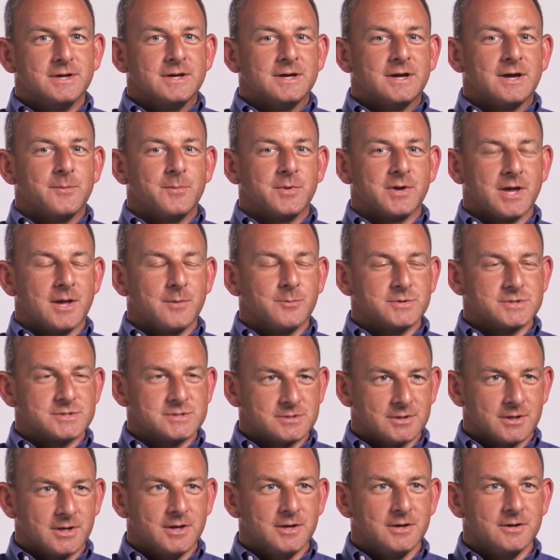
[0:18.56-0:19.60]
I became a
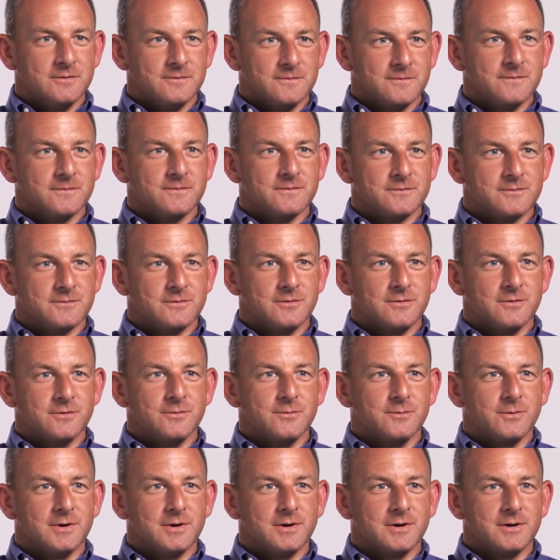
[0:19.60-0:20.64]
slave
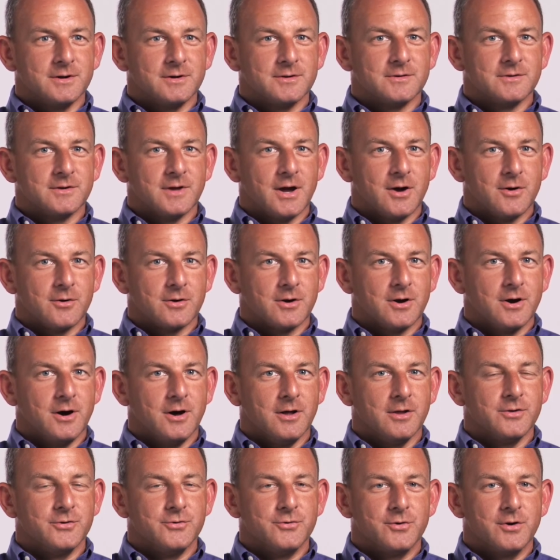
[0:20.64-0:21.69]
to
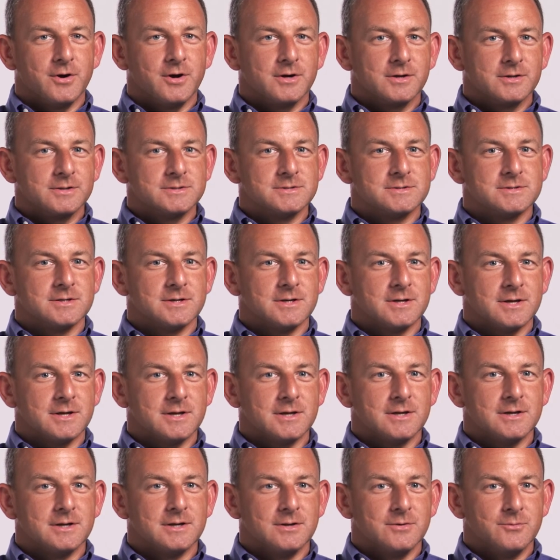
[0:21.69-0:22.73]
alcohol and drugs,
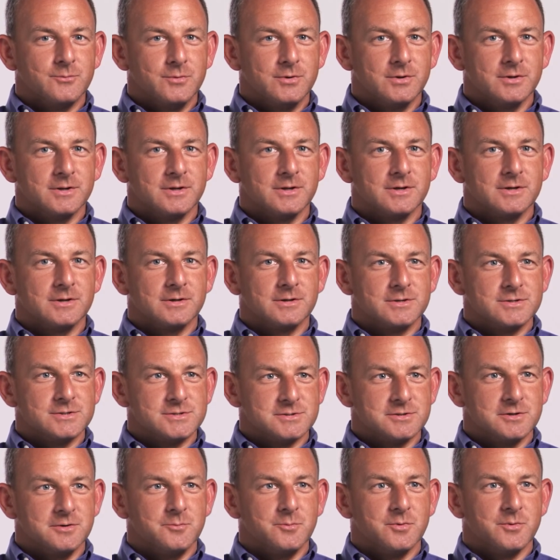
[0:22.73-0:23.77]
and it really
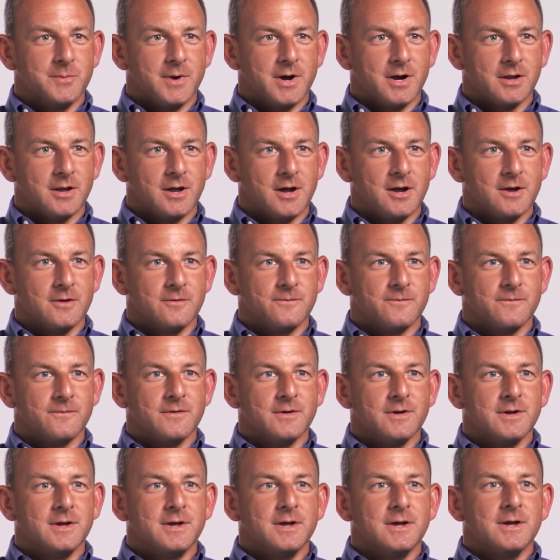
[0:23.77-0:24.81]
consumed my life.
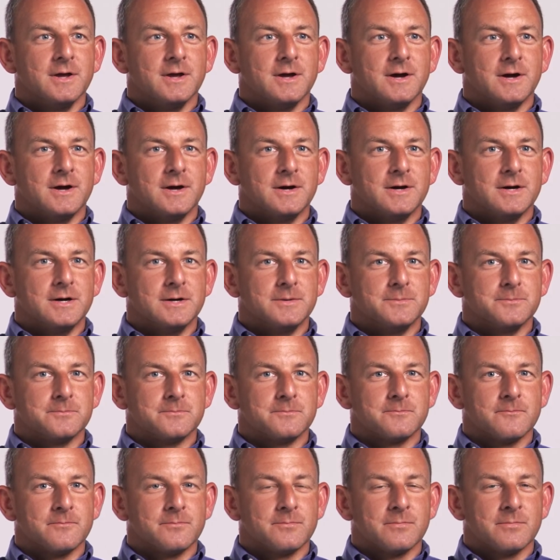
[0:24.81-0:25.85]
Um,
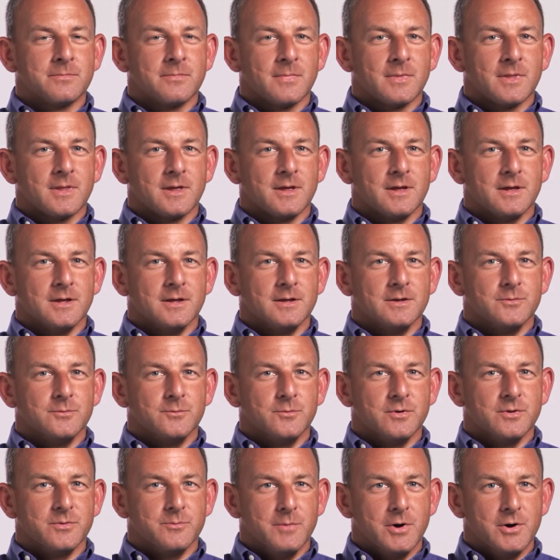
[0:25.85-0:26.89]

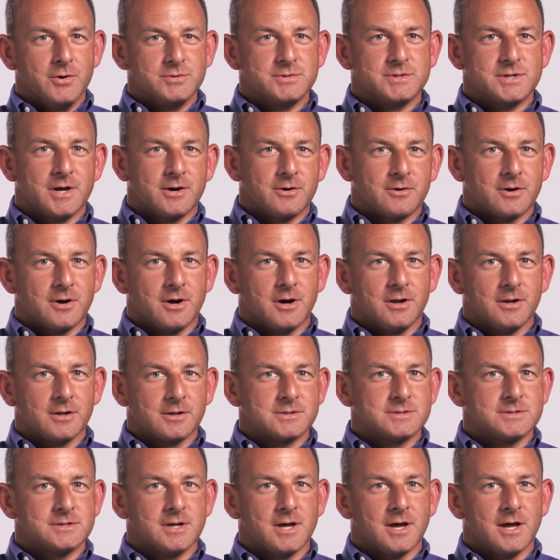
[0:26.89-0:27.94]
with most
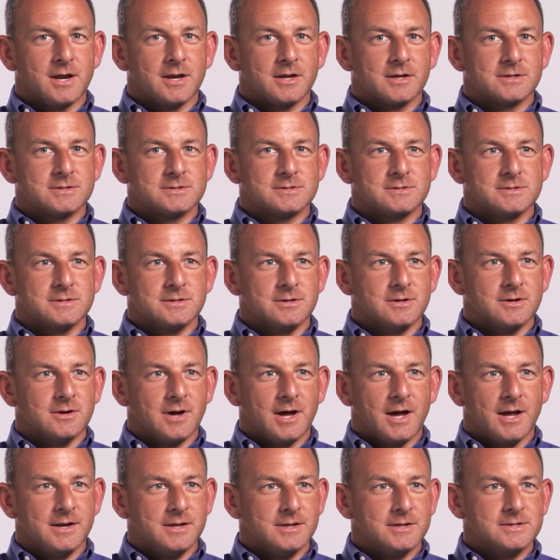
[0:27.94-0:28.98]
alcoholics and addicts,
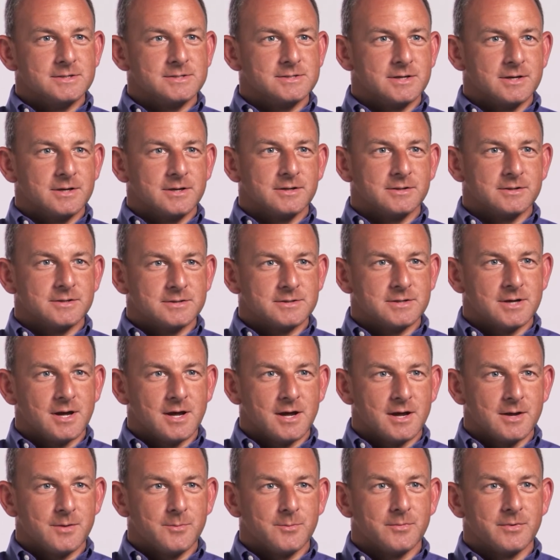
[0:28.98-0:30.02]
I didn't see it at the
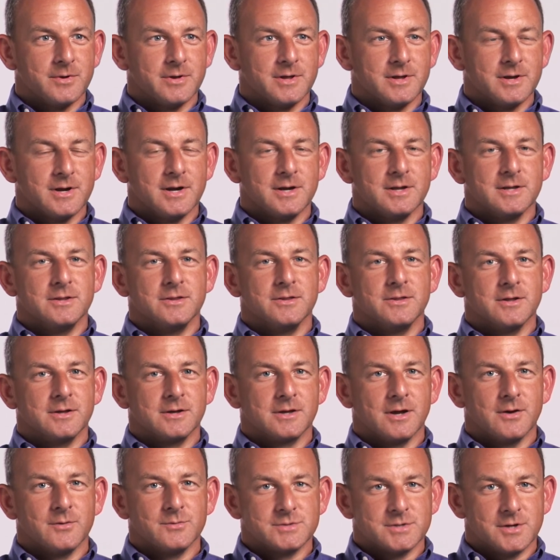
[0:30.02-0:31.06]
time, and I didn't think
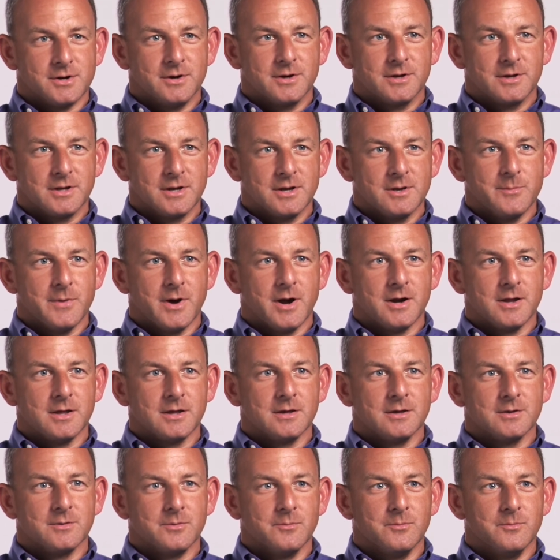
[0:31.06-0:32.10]
I was hurting
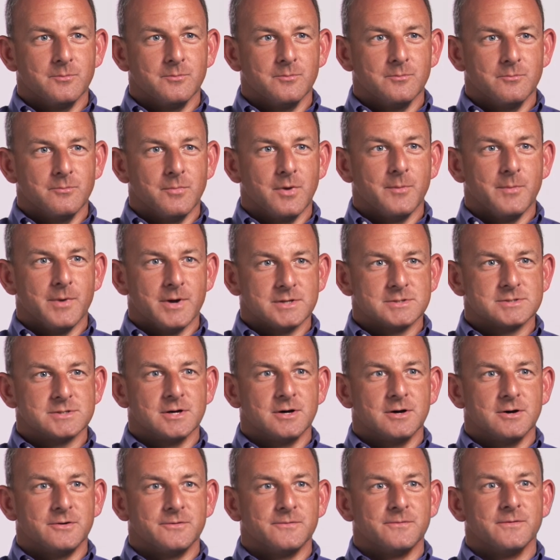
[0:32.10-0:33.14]
anybody but
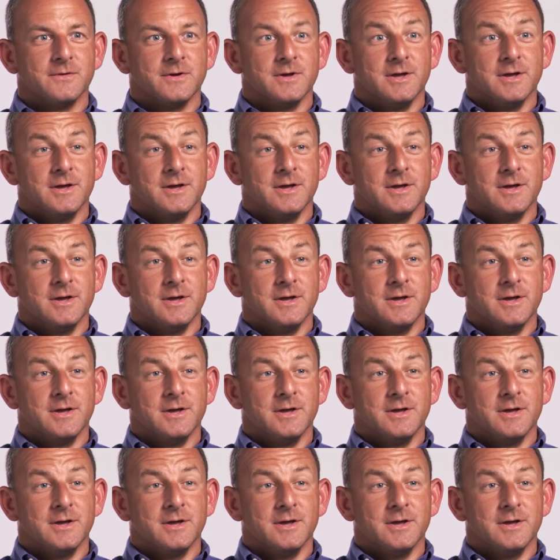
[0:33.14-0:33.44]
myself.